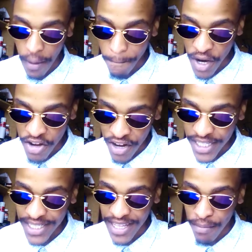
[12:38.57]
Burn rate
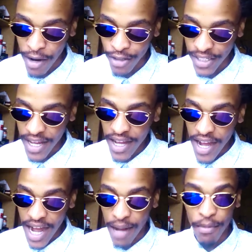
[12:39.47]
is the amount
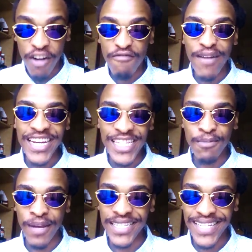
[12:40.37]
of money
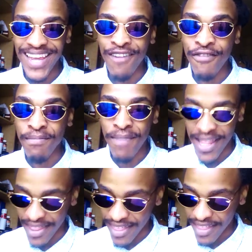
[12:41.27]
spent every
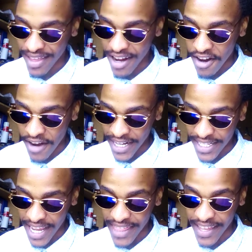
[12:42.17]
month, right?
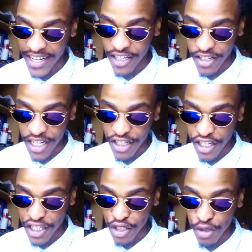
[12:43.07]
And then
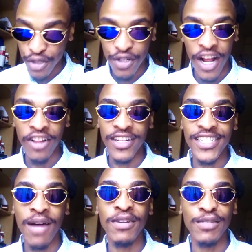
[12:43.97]
it's used to
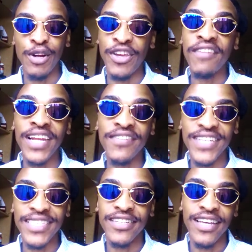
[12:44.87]
calculate how much money you have left
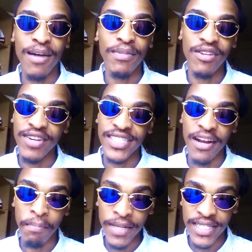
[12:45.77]
until the company runs out
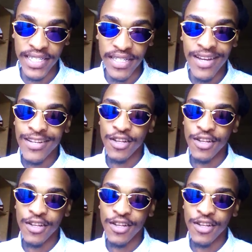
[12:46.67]
of business.